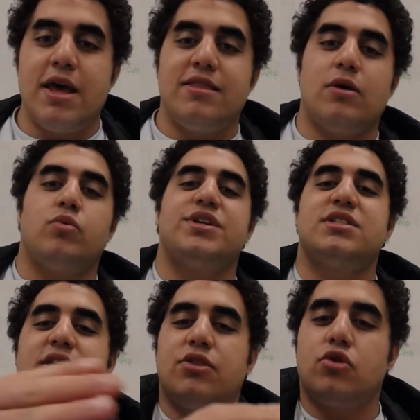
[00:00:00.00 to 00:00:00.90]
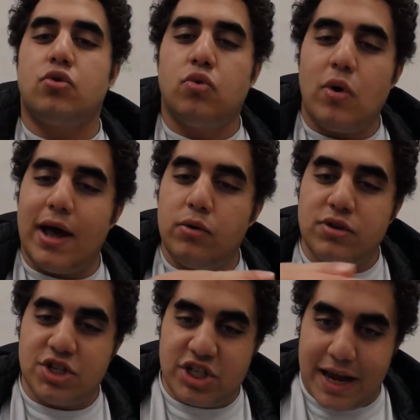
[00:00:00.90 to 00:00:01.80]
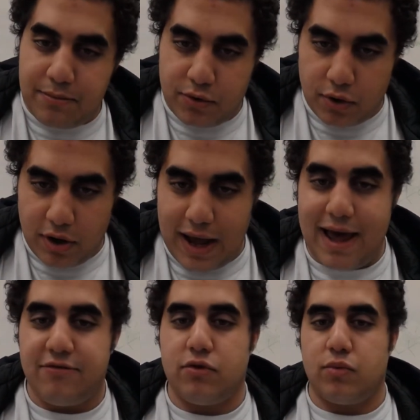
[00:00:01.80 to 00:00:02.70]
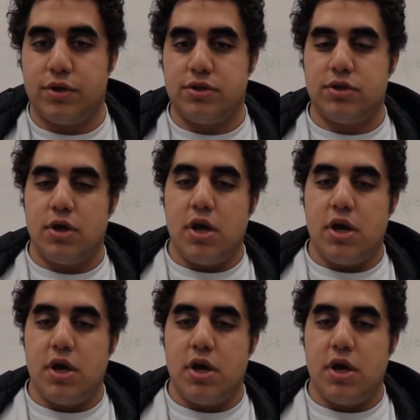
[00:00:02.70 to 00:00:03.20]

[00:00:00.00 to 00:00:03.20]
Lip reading: that we see throughout the chapter afterwards.